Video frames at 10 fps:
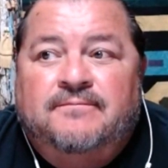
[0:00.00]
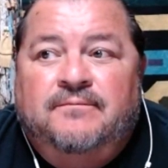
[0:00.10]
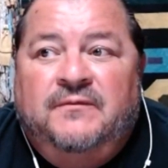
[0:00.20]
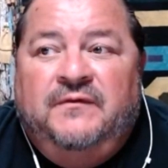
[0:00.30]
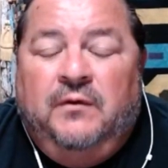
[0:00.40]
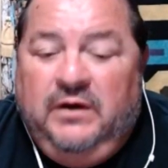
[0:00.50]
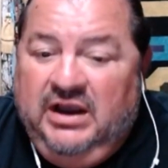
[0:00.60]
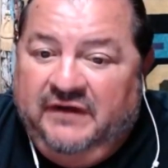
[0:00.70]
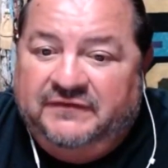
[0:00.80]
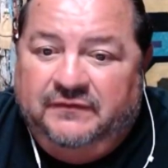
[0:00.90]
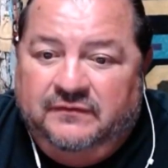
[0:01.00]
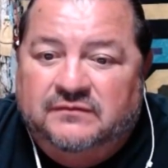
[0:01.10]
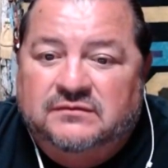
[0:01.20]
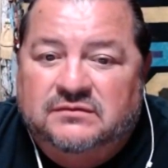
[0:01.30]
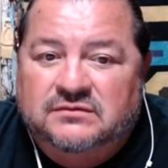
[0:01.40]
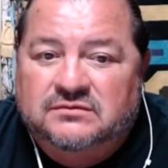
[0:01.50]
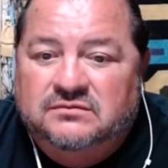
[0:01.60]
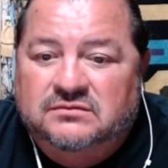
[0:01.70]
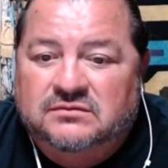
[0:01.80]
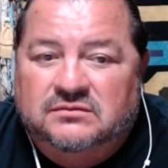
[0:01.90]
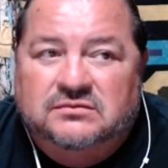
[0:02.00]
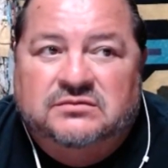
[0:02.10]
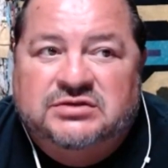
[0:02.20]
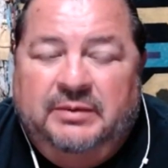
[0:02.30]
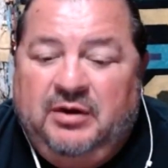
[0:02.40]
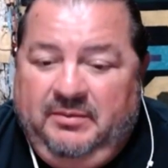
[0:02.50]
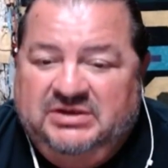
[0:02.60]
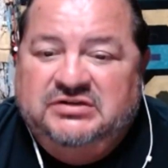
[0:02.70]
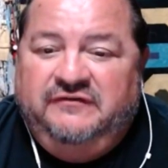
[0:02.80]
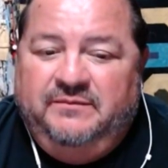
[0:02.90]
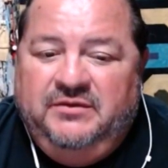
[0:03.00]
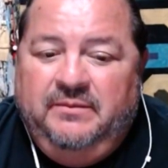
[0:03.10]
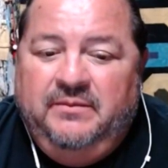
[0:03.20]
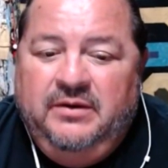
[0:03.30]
So I have to separate myself from them.